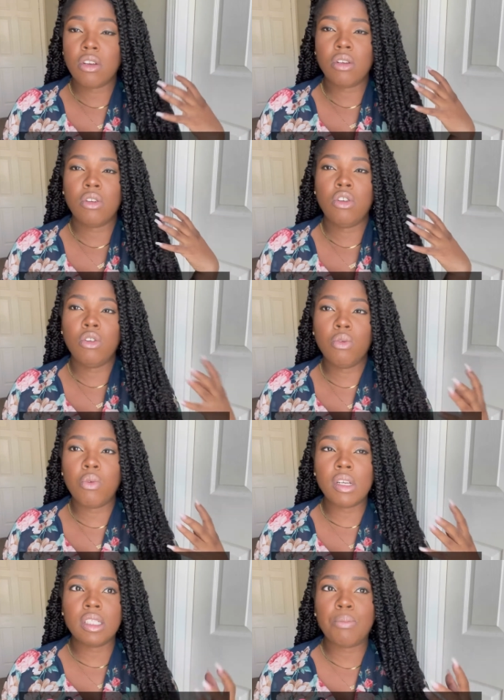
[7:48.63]
you
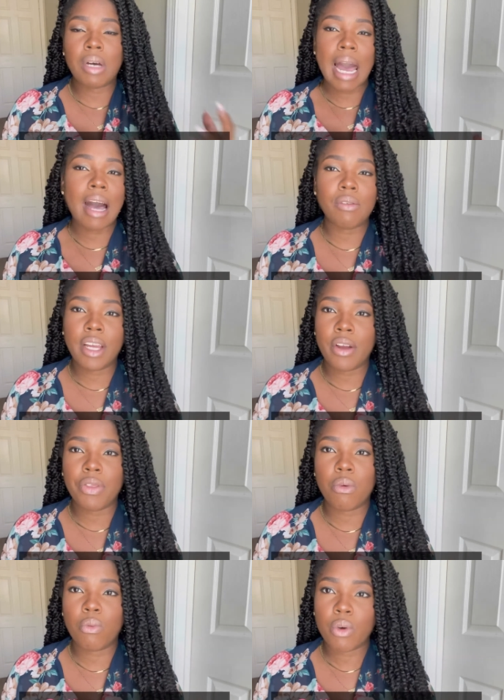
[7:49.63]
want to put out there in
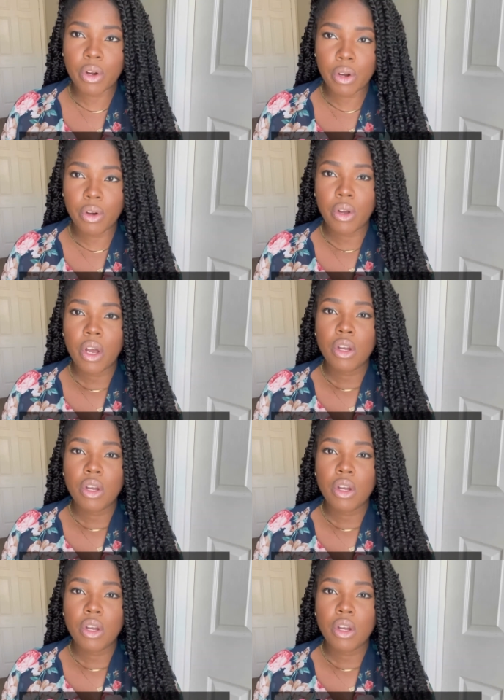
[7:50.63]
the world.